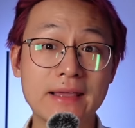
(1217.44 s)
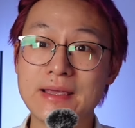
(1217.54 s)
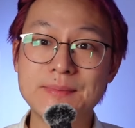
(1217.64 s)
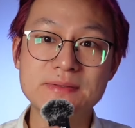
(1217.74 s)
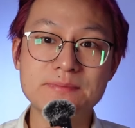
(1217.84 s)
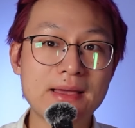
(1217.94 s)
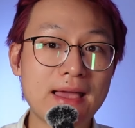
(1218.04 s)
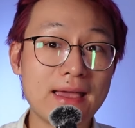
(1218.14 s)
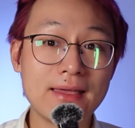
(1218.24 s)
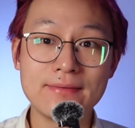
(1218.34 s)
Keep
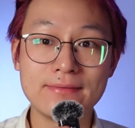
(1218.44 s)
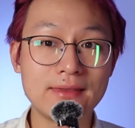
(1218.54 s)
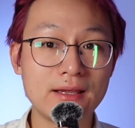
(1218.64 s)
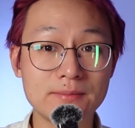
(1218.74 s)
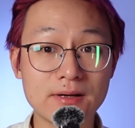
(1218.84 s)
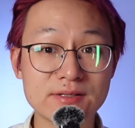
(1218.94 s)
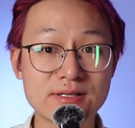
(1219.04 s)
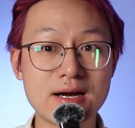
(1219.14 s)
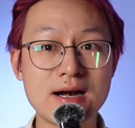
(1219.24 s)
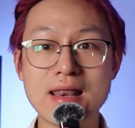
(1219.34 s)
spending most
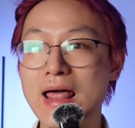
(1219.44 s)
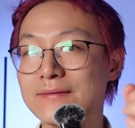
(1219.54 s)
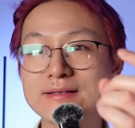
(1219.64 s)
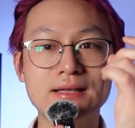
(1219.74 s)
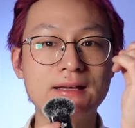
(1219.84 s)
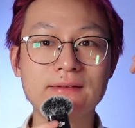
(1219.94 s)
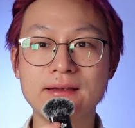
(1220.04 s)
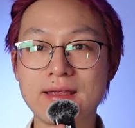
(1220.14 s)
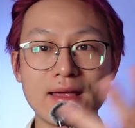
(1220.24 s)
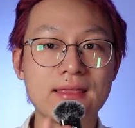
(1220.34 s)
their lives
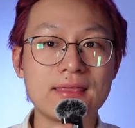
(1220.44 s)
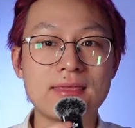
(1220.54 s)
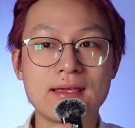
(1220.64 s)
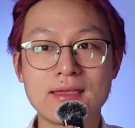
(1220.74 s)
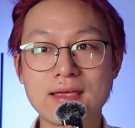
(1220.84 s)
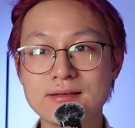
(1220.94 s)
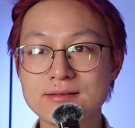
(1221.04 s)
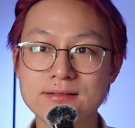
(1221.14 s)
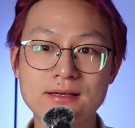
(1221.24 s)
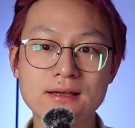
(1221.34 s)
living in the
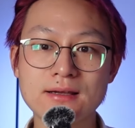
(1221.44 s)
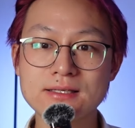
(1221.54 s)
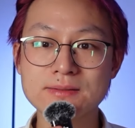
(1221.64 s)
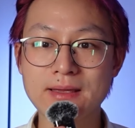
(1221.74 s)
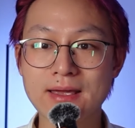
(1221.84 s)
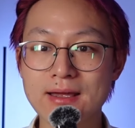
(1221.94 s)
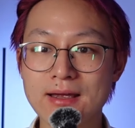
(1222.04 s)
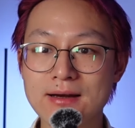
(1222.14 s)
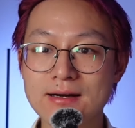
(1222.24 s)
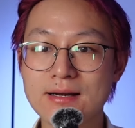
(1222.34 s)
gangsta's
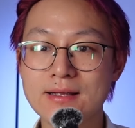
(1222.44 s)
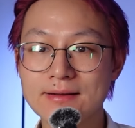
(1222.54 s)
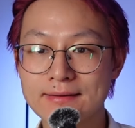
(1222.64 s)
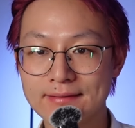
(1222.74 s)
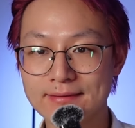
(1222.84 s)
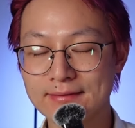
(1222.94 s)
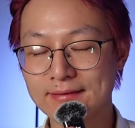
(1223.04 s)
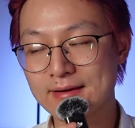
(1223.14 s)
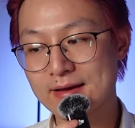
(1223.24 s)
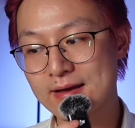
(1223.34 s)
paradise.
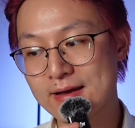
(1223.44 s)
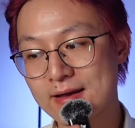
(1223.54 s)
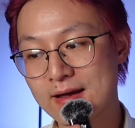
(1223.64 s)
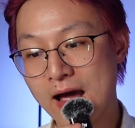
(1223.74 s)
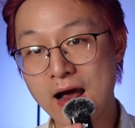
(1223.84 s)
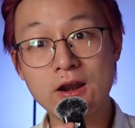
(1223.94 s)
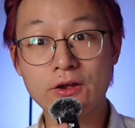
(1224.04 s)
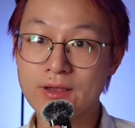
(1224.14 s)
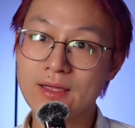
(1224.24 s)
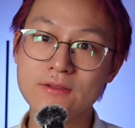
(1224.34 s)

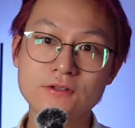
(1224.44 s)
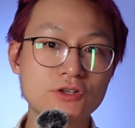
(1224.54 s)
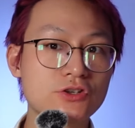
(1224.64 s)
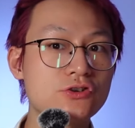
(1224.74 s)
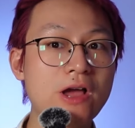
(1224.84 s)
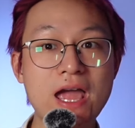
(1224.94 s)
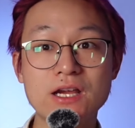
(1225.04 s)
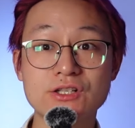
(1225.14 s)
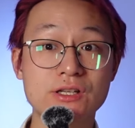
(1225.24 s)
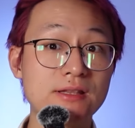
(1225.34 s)
Look at the
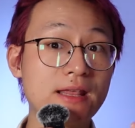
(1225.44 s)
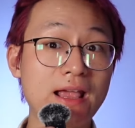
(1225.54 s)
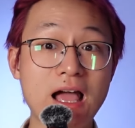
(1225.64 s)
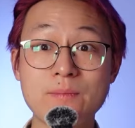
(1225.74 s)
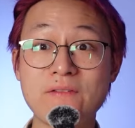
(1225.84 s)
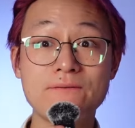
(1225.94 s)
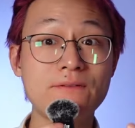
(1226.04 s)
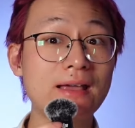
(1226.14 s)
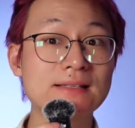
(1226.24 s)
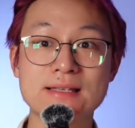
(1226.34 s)
situation they got me
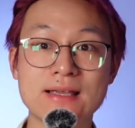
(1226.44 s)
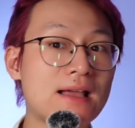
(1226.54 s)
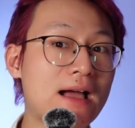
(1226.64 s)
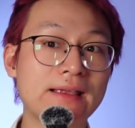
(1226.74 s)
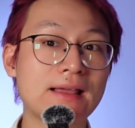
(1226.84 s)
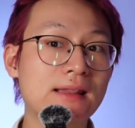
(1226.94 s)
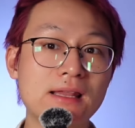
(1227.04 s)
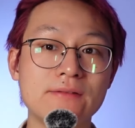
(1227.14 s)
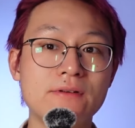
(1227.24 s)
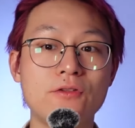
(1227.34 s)
facing. I can't
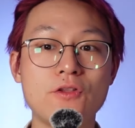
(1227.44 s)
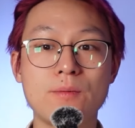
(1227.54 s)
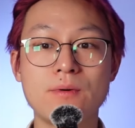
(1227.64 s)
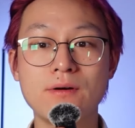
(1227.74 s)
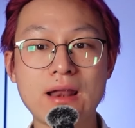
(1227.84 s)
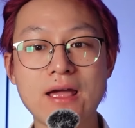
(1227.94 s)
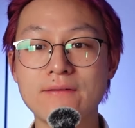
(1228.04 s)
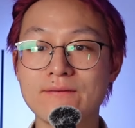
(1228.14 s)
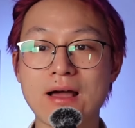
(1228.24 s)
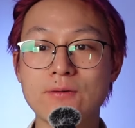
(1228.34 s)
live a normal life.
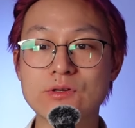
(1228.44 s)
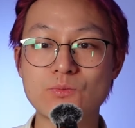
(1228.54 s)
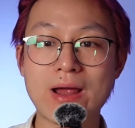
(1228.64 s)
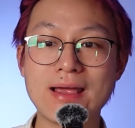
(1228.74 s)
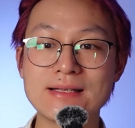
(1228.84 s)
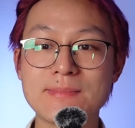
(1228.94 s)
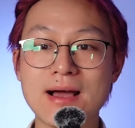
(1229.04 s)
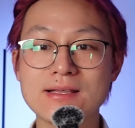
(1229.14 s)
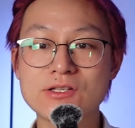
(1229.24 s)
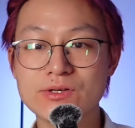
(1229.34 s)
I was raised by
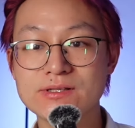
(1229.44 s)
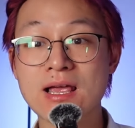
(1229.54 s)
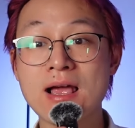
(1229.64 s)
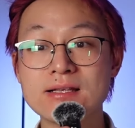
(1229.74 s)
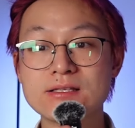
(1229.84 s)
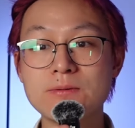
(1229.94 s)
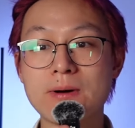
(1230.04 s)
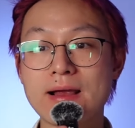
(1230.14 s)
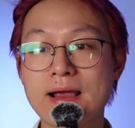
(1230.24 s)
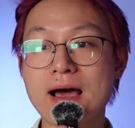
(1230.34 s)
the streets, so
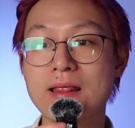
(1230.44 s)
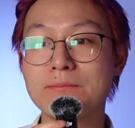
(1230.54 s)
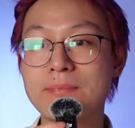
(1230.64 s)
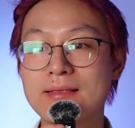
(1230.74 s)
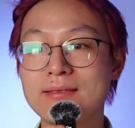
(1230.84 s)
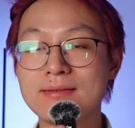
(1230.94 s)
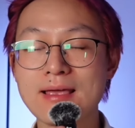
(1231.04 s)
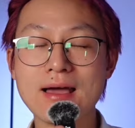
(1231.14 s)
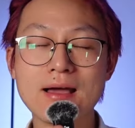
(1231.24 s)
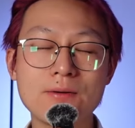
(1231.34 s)
I gotta be
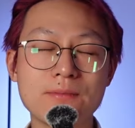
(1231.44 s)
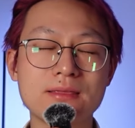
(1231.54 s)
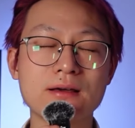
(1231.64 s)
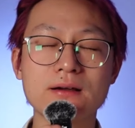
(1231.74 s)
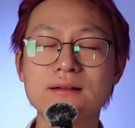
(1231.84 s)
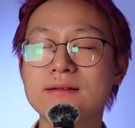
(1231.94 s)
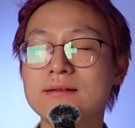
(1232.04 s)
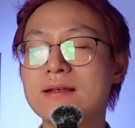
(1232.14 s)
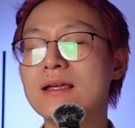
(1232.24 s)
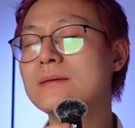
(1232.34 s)
down with the
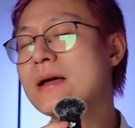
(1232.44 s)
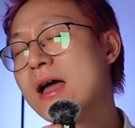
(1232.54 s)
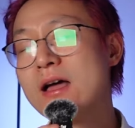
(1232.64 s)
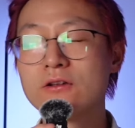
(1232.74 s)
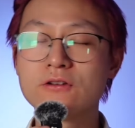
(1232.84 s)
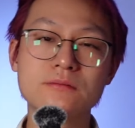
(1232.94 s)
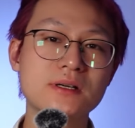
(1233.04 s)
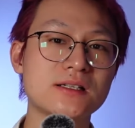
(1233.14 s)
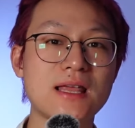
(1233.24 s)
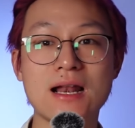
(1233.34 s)
hoodie. Too
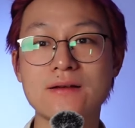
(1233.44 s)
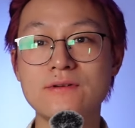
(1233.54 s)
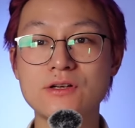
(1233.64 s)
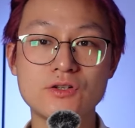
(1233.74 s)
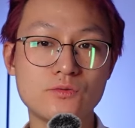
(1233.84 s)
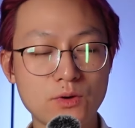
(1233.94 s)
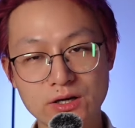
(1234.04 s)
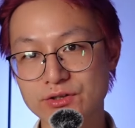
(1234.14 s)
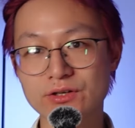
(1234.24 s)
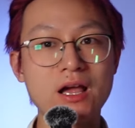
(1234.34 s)
much television
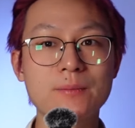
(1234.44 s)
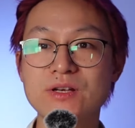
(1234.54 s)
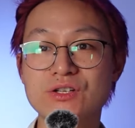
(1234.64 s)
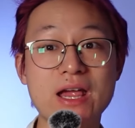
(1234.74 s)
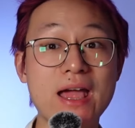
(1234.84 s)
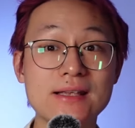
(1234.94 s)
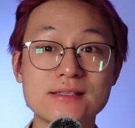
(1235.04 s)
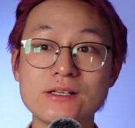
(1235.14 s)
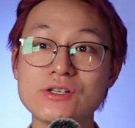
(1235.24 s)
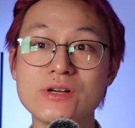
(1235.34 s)
watching got me
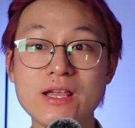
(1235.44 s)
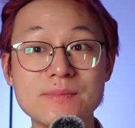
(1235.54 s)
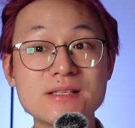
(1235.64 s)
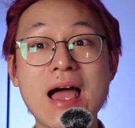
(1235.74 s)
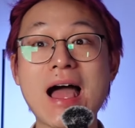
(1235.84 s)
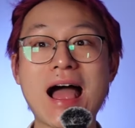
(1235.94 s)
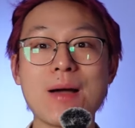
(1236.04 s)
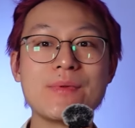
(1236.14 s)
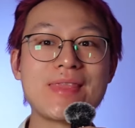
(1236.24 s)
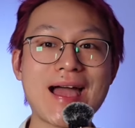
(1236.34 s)
chasing dreams. I'm
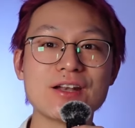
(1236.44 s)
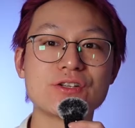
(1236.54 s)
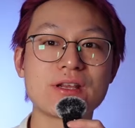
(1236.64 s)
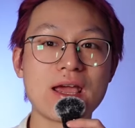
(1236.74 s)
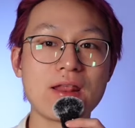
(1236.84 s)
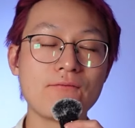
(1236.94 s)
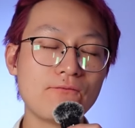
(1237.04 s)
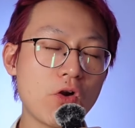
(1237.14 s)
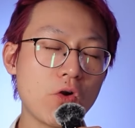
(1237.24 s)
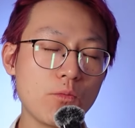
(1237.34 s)
an educated
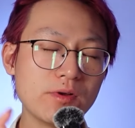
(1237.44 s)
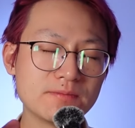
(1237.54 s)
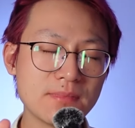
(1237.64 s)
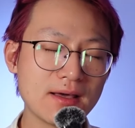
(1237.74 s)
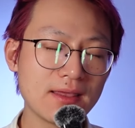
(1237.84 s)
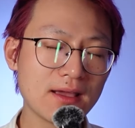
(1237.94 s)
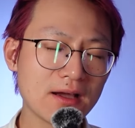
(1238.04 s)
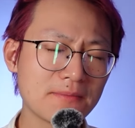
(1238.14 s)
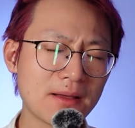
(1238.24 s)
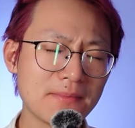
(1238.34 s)
fool with money
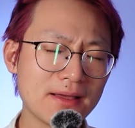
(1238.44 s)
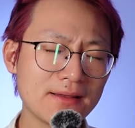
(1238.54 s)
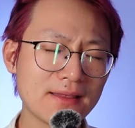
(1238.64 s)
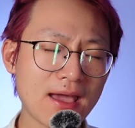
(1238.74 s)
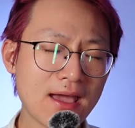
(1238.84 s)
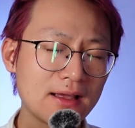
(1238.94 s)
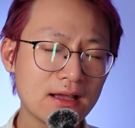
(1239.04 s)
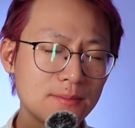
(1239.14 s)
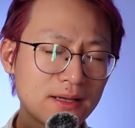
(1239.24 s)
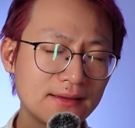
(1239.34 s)
on my mind.
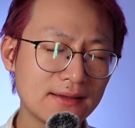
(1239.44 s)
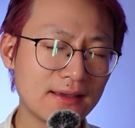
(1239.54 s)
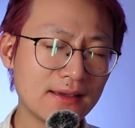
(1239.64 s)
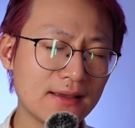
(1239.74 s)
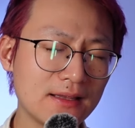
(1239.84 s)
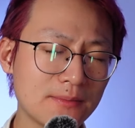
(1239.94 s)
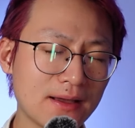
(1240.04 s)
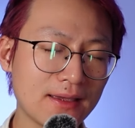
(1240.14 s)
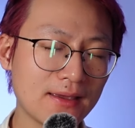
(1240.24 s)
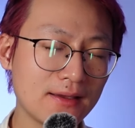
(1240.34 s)
Got my tan in my
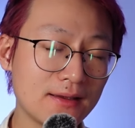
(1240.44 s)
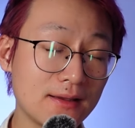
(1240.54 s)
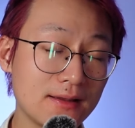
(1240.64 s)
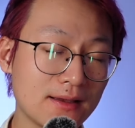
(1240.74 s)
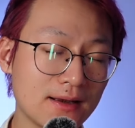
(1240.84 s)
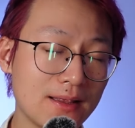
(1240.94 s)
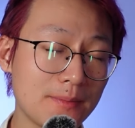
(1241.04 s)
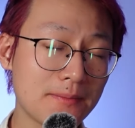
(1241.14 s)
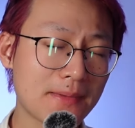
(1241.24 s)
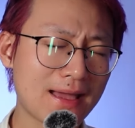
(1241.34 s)
hand and a gleam
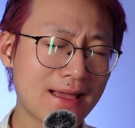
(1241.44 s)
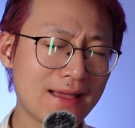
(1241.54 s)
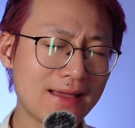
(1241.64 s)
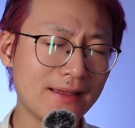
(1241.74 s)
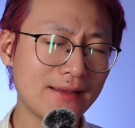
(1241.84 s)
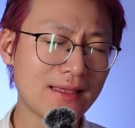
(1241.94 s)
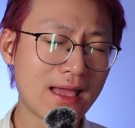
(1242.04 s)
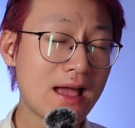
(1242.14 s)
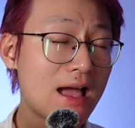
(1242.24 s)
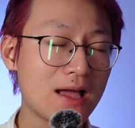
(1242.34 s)
in my eye.
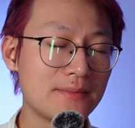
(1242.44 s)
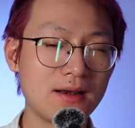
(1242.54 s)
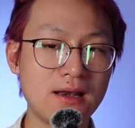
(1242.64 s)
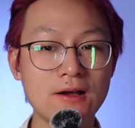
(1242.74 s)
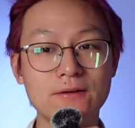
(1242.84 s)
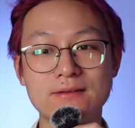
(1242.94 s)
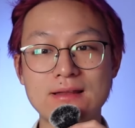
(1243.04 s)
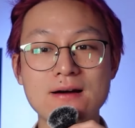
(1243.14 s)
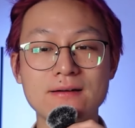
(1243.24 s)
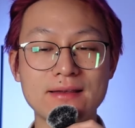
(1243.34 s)
I'm a locked
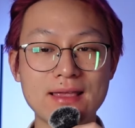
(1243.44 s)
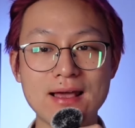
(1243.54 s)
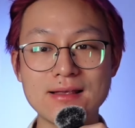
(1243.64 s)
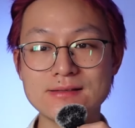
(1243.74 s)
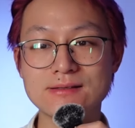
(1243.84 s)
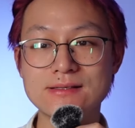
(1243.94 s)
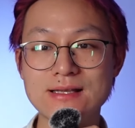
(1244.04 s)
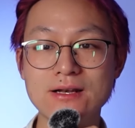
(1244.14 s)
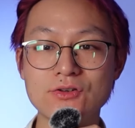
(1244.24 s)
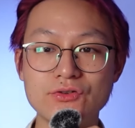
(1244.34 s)
out gangster,
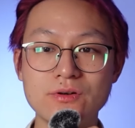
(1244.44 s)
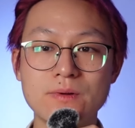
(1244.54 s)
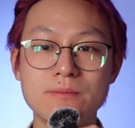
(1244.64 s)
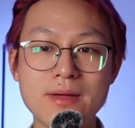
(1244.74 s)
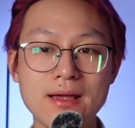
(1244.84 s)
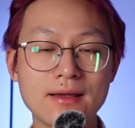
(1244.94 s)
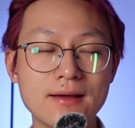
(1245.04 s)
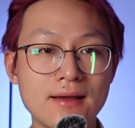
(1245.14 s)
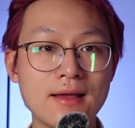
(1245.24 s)
sad tripping banger.